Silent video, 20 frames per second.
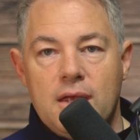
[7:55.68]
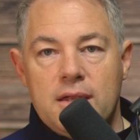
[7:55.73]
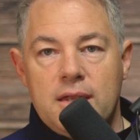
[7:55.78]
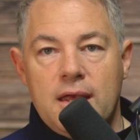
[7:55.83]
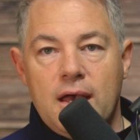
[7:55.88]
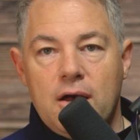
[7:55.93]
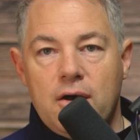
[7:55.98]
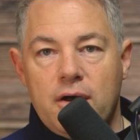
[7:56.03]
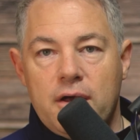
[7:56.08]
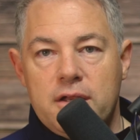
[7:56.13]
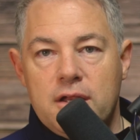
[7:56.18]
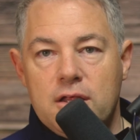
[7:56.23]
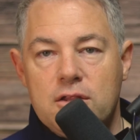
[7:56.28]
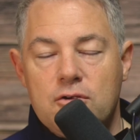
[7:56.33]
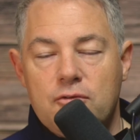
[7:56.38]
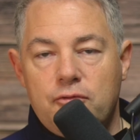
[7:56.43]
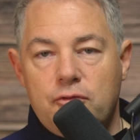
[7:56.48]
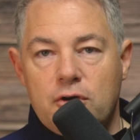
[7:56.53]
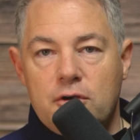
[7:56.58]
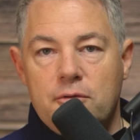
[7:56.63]
Now,
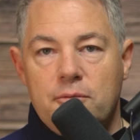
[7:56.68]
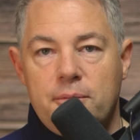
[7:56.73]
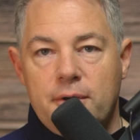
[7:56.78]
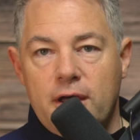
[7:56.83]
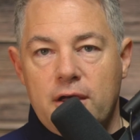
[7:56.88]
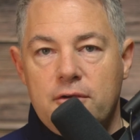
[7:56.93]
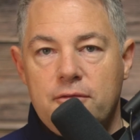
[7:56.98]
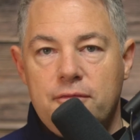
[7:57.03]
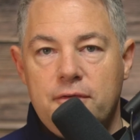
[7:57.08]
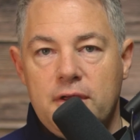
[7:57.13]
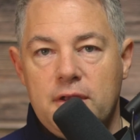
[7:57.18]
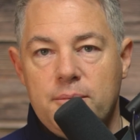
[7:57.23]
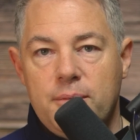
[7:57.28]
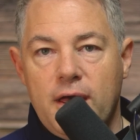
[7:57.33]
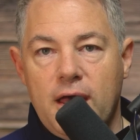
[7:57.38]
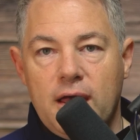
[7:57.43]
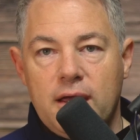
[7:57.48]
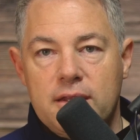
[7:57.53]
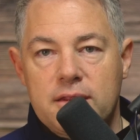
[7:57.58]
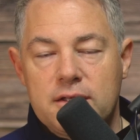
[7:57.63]
another form of
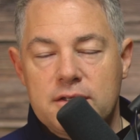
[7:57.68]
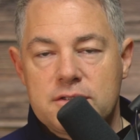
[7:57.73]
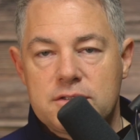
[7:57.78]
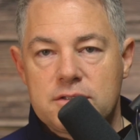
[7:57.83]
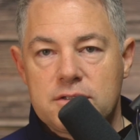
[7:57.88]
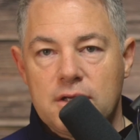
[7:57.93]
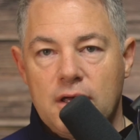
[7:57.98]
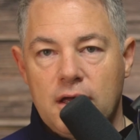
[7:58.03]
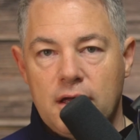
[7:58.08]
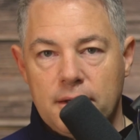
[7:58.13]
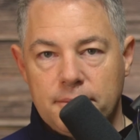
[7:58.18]
biofeedback that's